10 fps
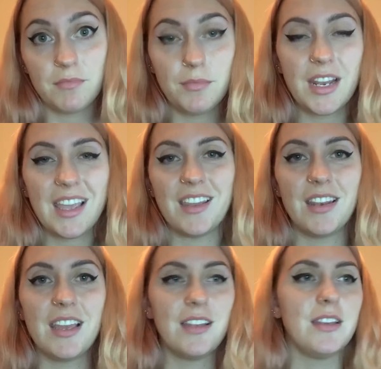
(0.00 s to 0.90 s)
But
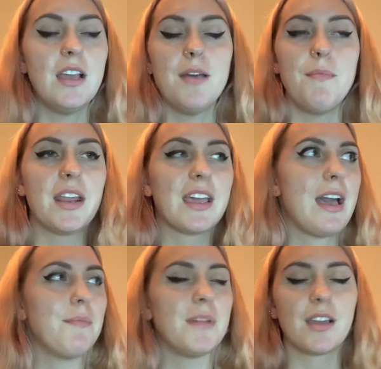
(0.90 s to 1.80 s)
again,
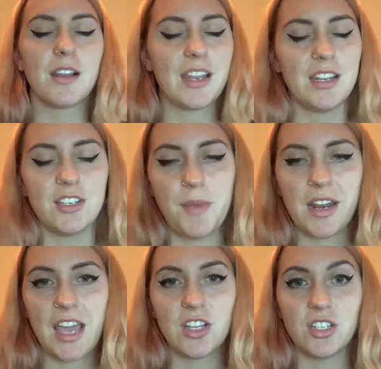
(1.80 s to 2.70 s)
I'm not going to get into
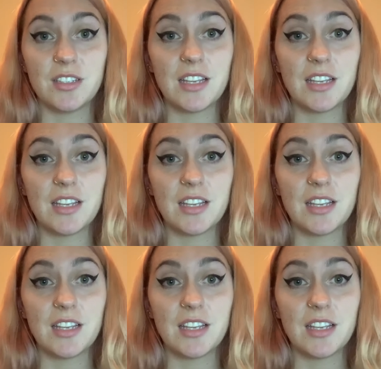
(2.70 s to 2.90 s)
medications.